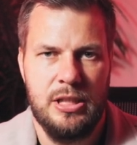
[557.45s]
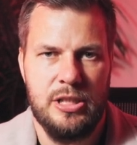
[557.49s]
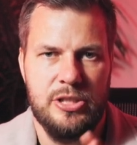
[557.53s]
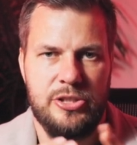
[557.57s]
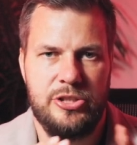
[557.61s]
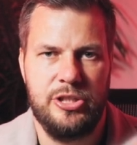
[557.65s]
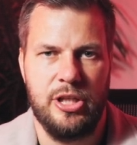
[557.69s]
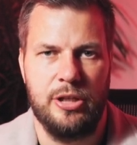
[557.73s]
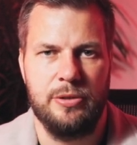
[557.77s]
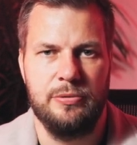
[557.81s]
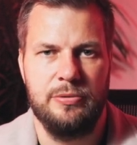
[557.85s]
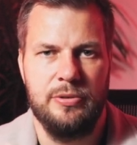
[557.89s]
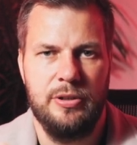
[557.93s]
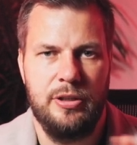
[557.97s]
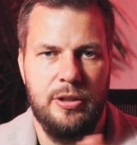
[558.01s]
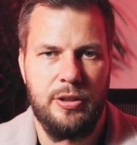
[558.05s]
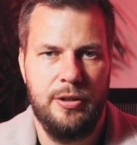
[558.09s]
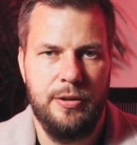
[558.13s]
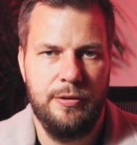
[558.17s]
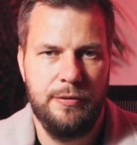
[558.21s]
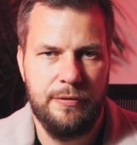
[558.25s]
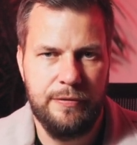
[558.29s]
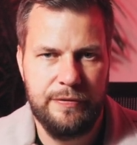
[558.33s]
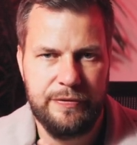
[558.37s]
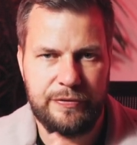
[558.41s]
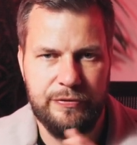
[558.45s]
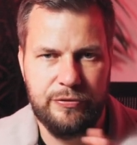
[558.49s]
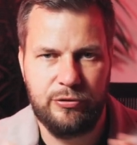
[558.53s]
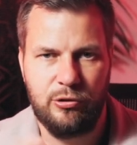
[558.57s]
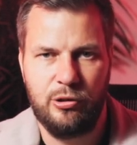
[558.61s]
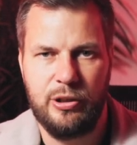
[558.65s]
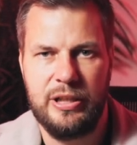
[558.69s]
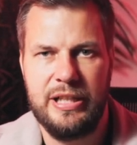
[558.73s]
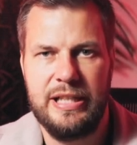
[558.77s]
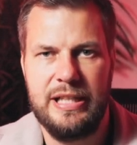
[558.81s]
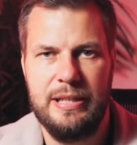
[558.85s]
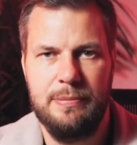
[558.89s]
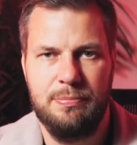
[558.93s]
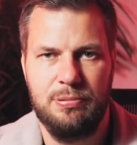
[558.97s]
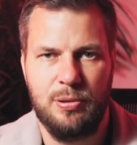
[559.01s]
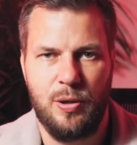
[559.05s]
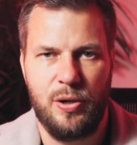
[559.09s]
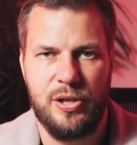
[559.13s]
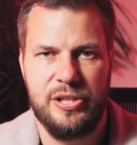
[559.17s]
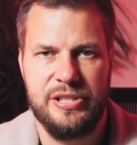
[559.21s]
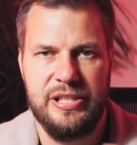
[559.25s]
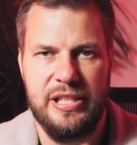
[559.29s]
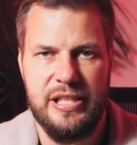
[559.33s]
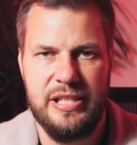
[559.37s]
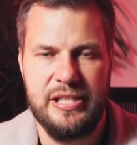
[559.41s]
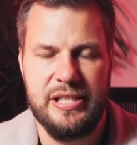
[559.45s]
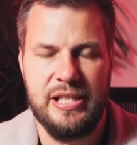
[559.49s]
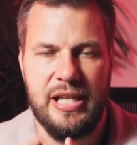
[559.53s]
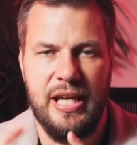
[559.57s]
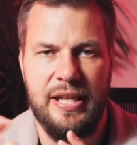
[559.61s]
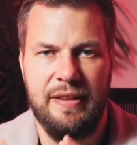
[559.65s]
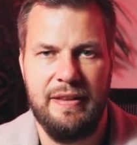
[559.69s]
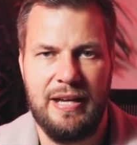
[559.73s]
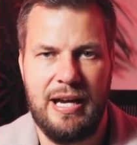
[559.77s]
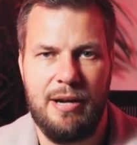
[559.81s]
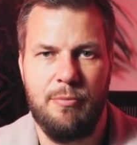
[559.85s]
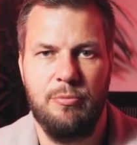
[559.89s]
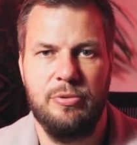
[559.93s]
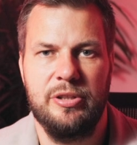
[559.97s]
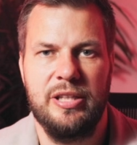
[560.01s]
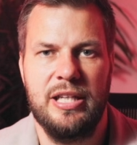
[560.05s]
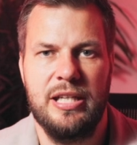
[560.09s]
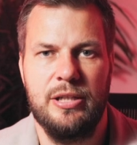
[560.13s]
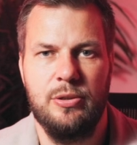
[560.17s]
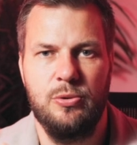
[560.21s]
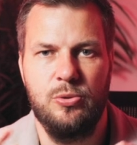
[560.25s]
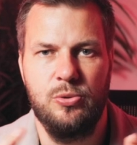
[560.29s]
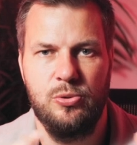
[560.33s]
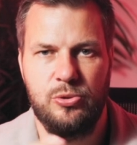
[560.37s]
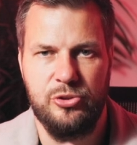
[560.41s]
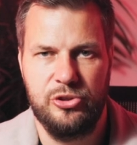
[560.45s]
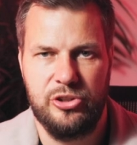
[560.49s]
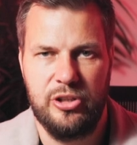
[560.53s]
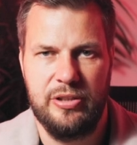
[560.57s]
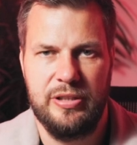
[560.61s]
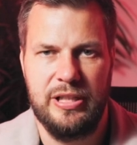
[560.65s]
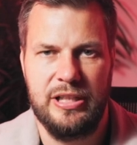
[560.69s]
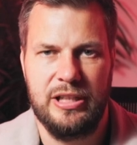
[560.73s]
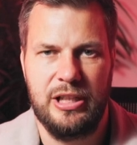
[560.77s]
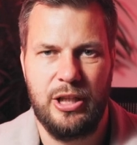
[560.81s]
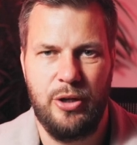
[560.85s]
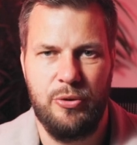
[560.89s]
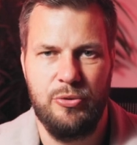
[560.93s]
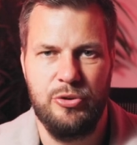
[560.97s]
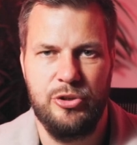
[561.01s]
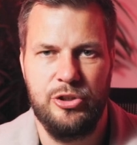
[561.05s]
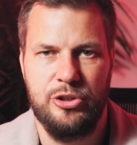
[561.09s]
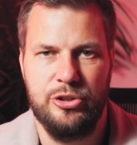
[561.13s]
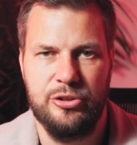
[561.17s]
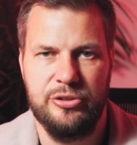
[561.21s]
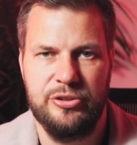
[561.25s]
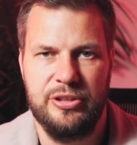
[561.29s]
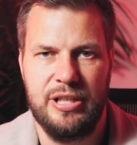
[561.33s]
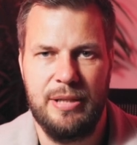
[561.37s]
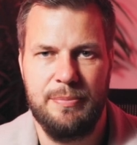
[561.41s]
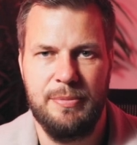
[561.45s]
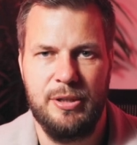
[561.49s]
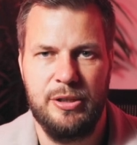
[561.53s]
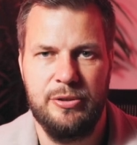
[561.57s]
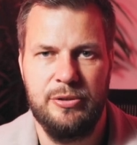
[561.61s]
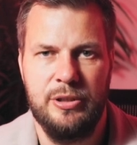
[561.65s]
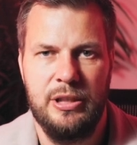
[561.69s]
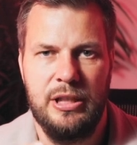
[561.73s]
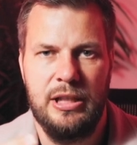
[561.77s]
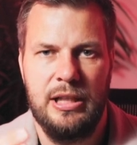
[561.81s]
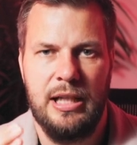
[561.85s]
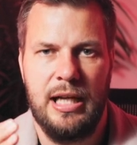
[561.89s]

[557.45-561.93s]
So 3 prices, and that would then also then go into your demo,